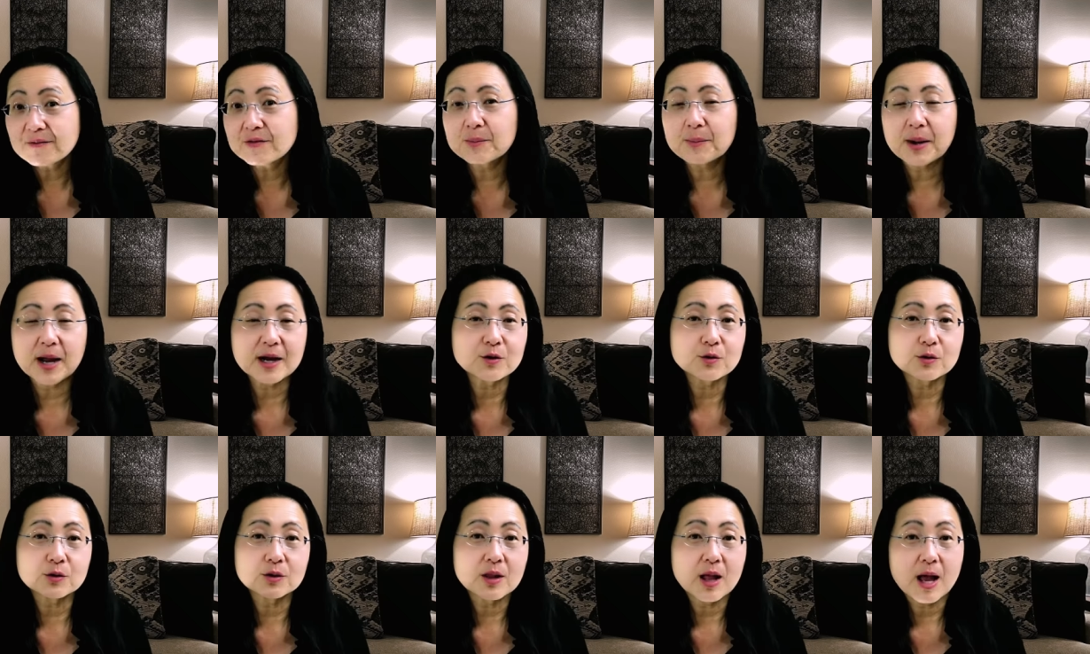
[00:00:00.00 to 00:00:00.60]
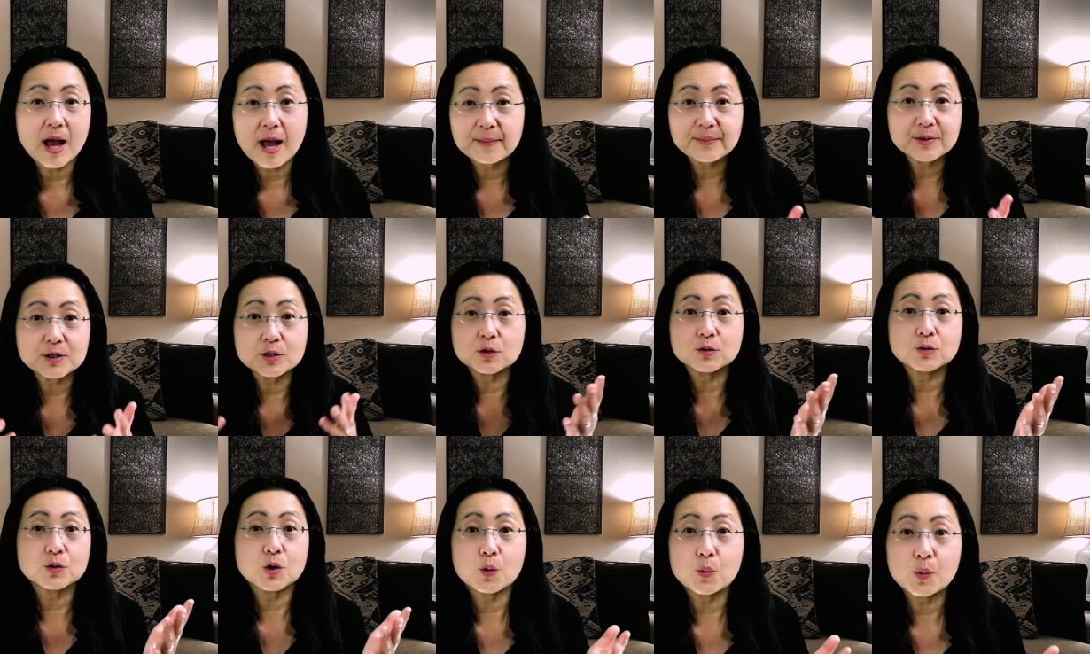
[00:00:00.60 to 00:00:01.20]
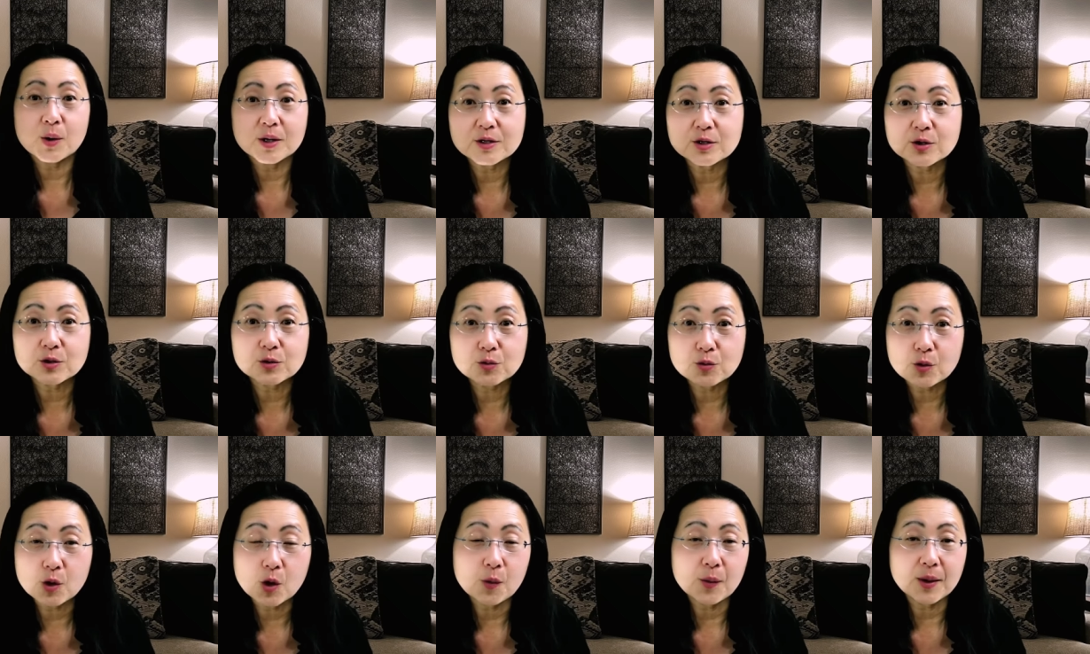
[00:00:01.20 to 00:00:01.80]
a micro lab. You don't know what you're
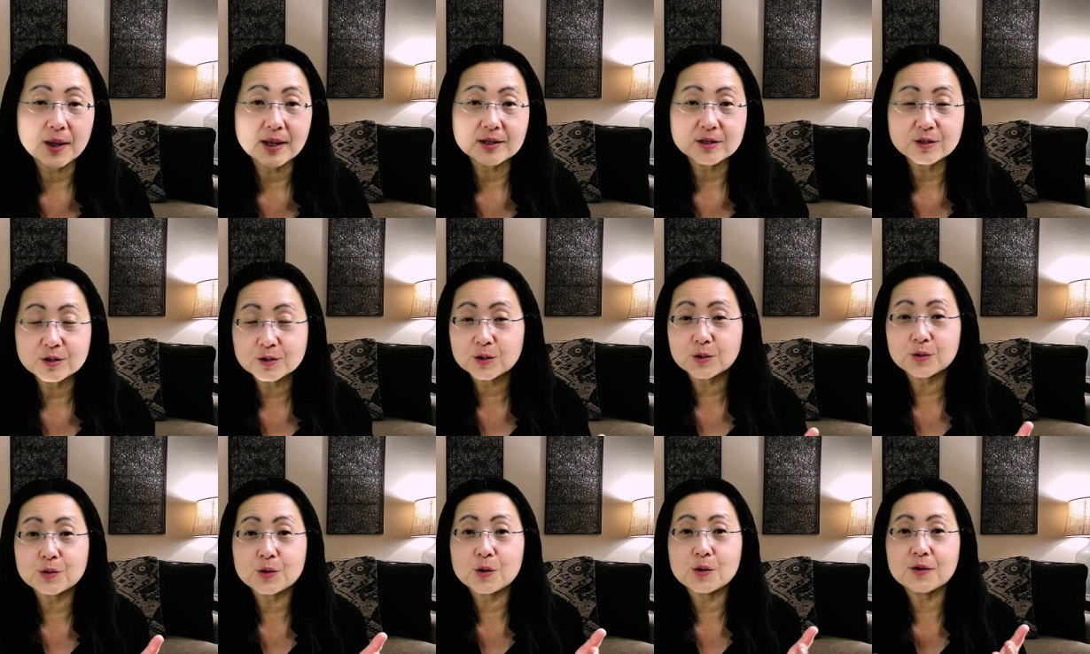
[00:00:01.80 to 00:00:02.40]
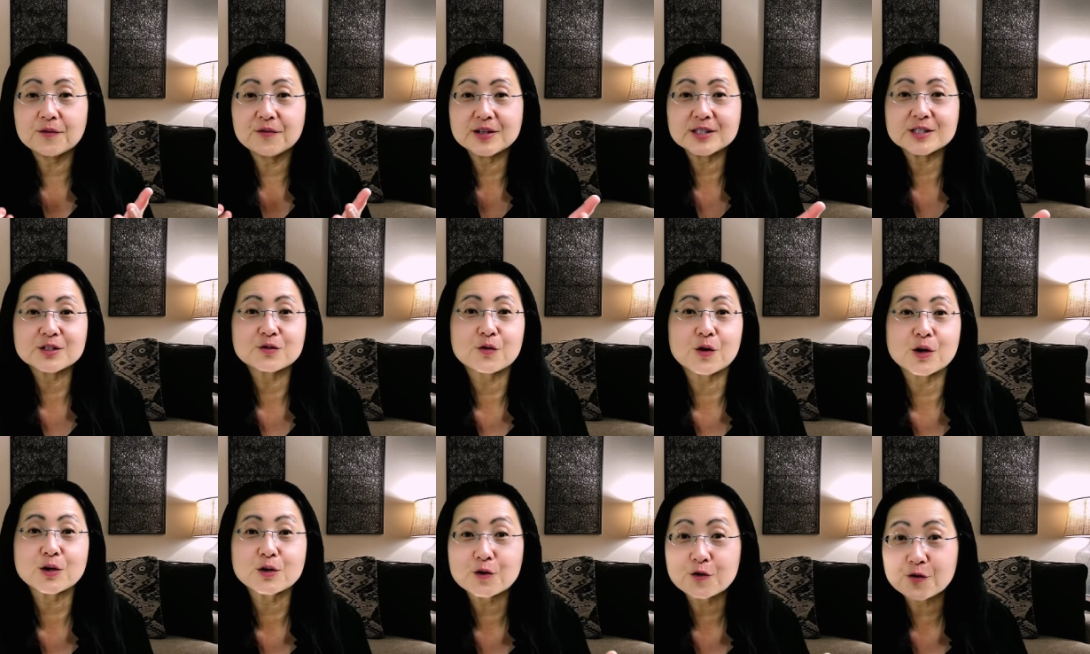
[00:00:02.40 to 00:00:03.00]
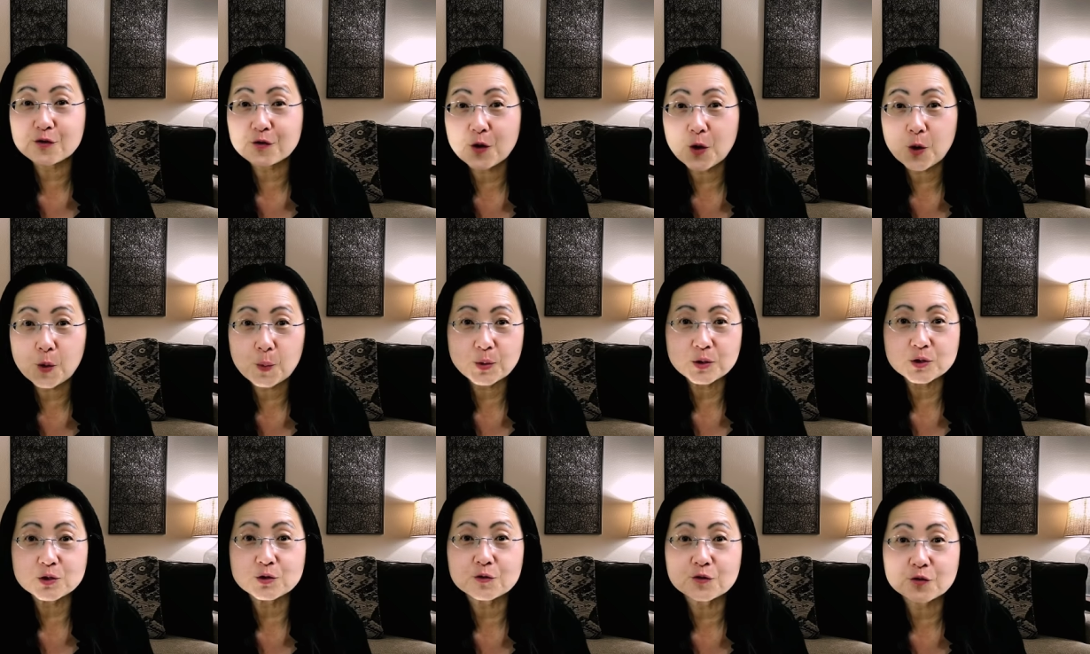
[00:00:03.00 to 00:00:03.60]
growing. You don't know if it's friend or foe
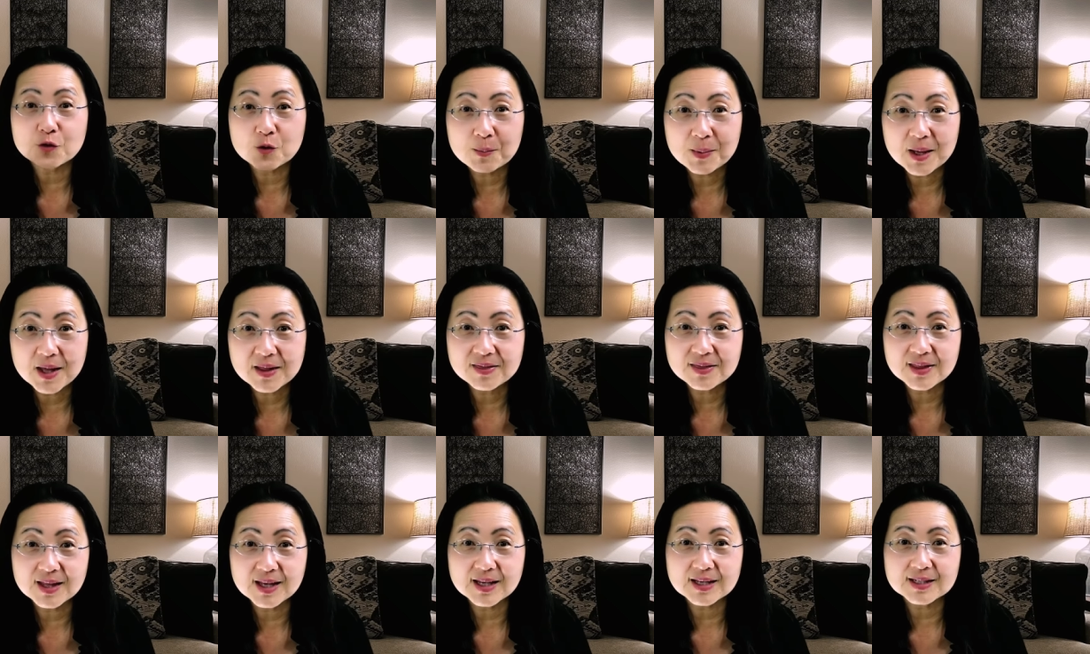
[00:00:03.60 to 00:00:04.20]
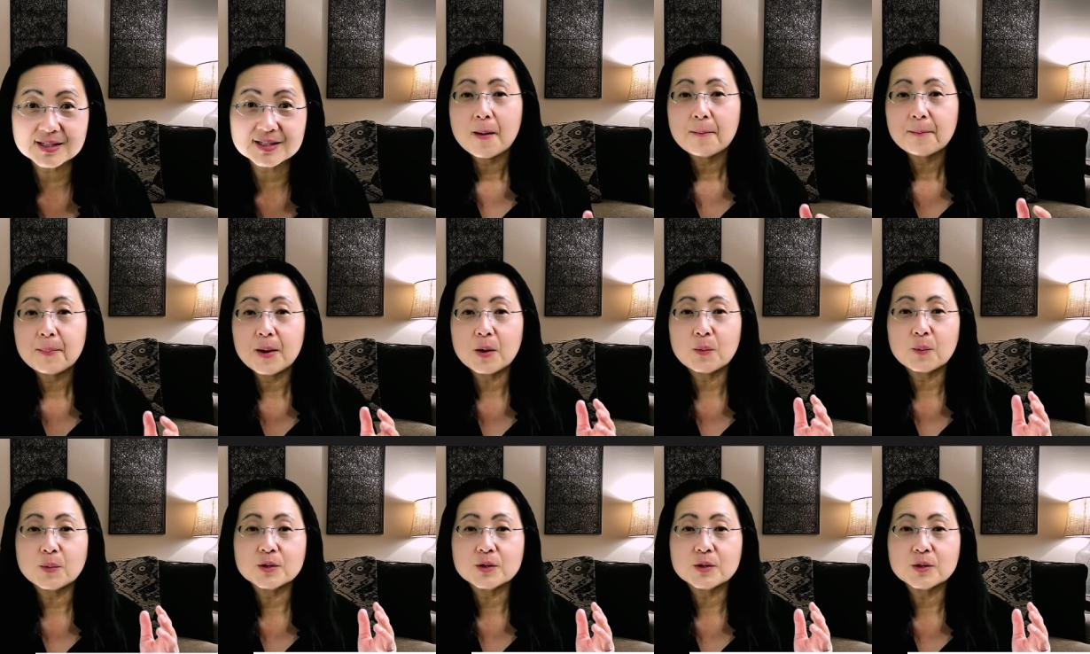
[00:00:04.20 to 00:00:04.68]
when you ferment things. But